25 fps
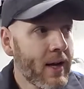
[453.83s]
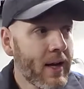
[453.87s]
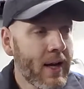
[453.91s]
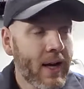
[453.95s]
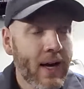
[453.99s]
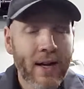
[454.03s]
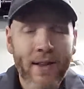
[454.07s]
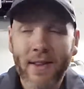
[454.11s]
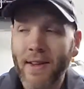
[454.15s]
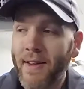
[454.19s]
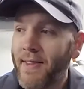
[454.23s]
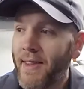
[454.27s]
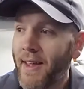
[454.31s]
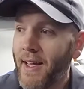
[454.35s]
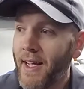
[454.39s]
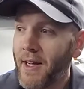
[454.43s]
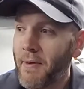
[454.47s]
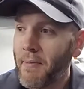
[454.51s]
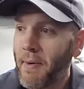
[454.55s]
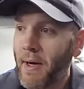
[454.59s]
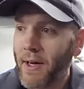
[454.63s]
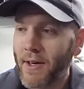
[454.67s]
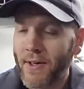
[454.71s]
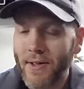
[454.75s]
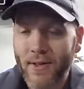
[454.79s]
And the thing
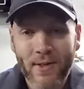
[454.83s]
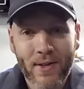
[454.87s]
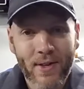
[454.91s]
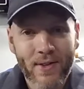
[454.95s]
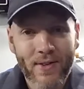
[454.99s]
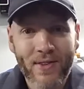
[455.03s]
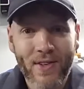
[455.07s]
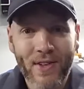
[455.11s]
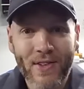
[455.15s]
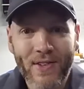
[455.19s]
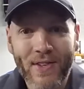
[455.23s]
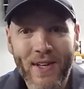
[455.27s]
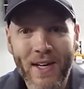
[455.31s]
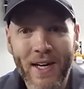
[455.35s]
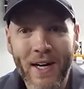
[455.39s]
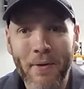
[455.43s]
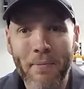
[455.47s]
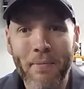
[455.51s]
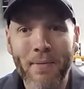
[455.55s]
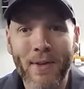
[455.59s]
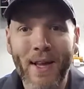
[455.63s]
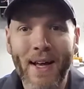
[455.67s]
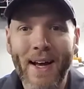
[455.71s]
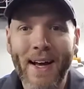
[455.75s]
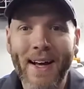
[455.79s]
about Crystal
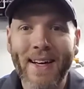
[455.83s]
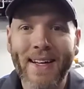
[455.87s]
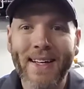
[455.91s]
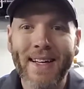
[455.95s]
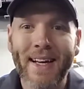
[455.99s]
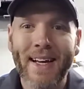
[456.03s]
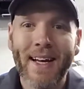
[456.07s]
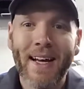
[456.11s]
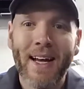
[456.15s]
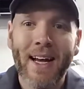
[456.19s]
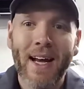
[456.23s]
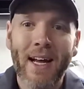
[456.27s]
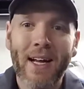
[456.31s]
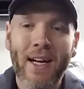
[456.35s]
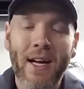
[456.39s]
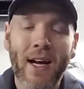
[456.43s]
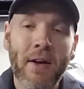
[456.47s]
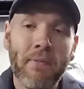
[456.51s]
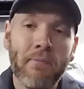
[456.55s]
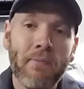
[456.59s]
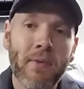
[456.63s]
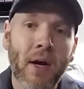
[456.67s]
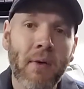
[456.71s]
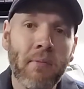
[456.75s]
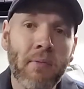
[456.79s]
Serum Light, and
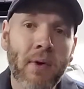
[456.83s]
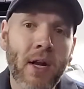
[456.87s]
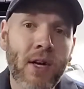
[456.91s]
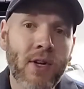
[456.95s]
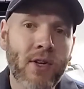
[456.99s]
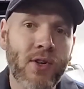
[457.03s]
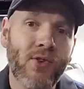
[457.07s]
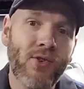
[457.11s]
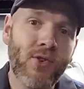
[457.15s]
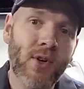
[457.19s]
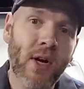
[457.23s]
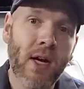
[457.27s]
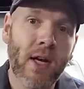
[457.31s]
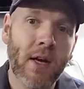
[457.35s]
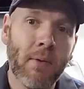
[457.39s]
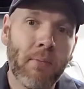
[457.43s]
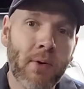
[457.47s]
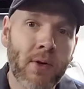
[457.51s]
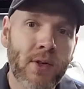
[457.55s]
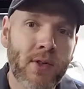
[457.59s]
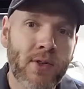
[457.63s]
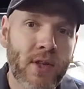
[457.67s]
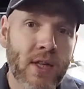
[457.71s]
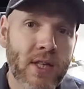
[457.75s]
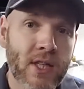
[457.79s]
I'm not just trying to
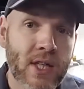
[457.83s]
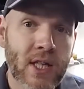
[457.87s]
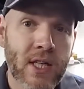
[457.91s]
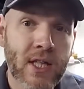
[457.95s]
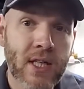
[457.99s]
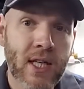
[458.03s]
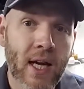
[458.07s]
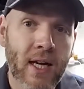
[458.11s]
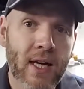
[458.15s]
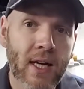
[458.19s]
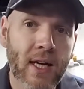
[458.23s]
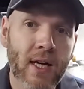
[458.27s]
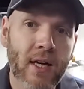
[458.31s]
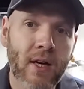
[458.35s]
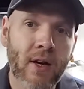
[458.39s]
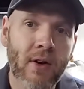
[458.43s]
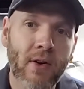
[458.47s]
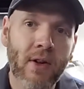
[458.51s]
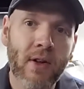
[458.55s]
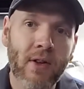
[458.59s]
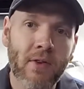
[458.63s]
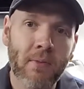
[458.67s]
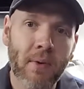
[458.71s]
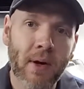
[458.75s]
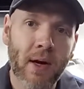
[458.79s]
push the Gtechniq
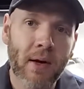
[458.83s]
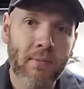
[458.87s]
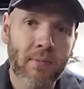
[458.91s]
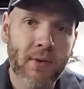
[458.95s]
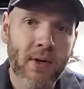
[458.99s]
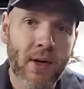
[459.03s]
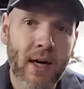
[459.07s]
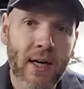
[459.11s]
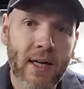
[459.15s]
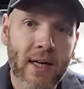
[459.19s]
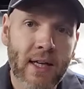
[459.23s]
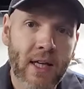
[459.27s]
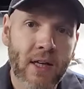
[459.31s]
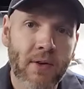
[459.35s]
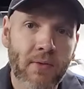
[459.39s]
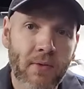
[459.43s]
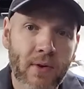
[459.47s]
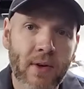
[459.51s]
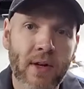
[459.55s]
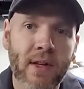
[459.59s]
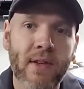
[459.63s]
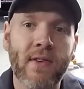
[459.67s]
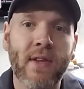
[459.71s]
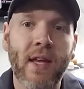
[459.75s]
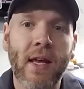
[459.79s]
coatings, but I'm trying to give you
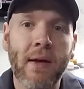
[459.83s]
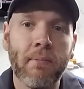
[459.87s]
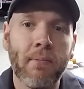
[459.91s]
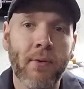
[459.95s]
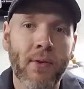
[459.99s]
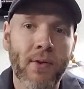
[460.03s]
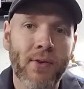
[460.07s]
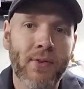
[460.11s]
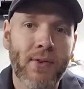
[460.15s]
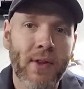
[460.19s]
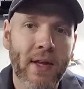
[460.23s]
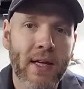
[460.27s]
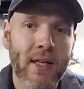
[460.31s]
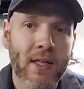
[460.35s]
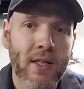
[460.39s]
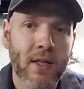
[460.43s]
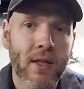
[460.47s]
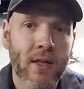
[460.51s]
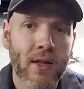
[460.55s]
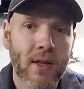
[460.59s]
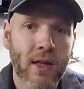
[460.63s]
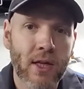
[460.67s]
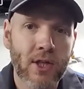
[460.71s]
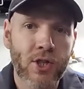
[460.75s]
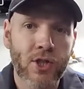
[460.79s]
examples that
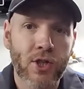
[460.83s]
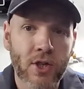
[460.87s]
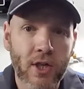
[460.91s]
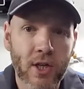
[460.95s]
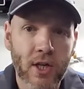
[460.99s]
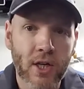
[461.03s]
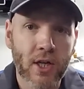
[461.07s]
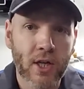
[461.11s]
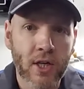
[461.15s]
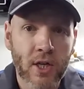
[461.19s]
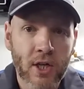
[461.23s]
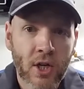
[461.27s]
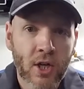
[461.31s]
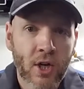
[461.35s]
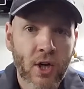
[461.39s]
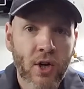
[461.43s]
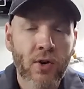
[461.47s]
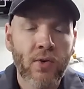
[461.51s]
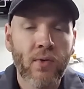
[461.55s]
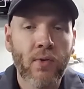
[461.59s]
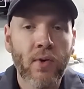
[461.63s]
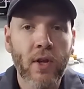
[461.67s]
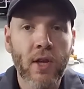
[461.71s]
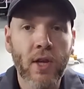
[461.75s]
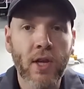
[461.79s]
you're going to
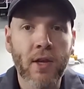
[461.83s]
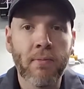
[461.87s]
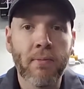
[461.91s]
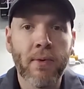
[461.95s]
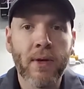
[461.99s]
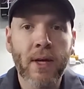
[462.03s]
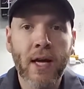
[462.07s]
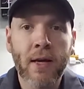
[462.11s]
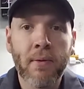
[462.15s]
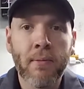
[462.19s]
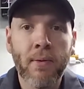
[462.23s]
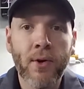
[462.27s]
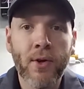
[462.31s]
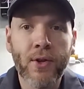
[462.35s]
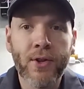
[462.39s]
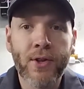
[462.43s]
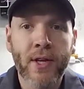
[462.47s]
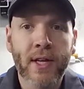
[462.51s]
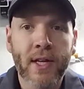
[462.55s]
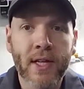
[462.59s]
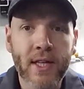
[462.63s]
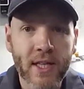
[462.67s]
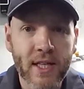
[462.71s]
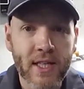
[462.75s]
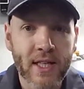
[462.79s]
really be able
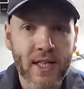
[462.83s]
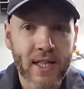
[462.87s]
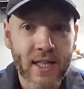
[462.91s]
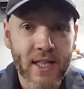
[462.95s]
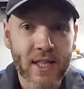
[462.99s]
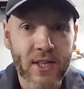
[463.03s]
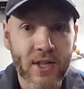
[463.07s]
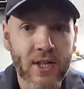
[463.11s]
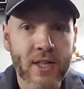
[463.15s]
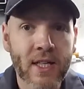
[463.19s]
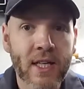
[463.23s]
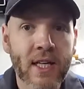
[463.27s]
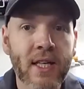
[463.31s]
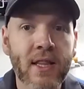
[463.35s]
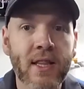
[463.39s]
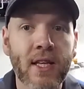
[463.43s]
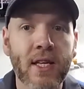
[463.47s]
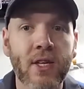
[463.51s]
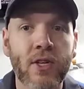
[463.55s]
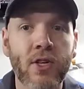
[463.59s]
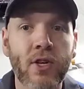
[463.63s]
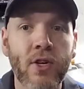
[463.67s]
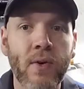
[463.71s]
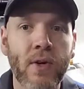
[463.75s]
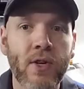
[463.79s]
to dig your teeth
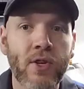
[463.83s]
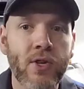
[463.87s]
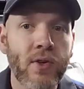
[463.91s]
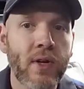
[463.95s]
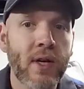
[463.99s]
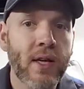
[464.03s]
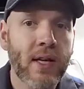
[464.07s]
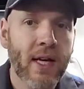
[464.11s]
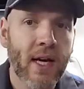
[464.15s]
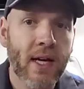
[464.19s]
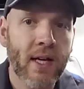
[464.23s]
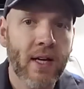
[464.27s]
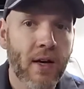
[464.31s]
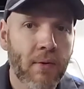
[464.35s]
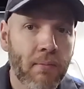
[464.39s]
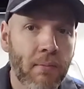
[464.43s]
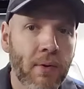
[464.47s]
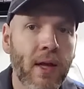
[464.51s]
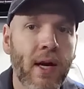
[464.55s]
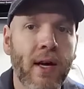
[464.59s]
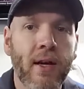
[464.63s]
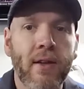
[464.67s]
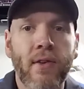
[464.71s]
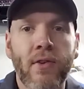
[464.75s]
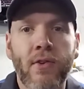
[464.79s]
into, and you can kind of
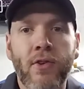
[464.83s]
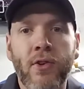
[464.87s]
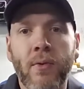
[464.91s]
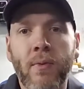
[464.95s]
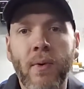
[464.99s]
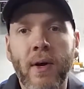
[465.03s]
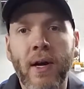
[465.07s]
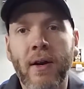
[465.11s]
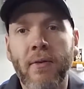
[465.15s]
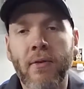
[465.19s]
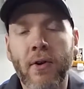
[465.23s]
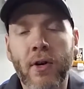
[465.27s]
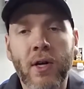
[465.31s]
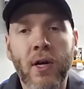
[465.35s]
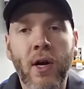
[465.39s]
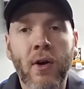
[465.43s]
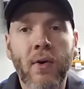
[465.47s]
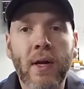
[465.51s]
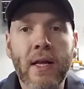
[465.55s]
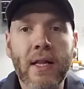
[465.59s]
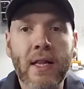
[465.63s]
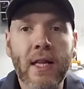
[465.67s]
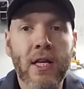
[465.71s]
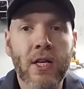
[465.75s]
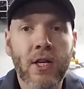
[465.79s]
apply this to whatever
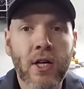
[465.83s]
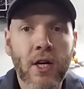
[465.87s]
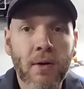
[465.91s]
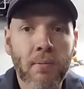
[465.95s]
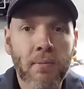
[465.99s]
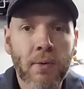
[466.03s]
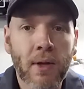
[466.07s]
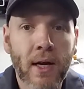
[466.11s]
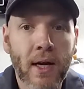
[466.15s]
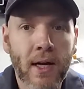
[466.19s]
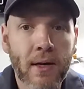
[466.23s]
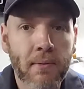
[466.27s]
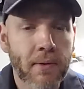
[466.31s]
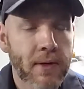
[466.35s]
coating that you're applying.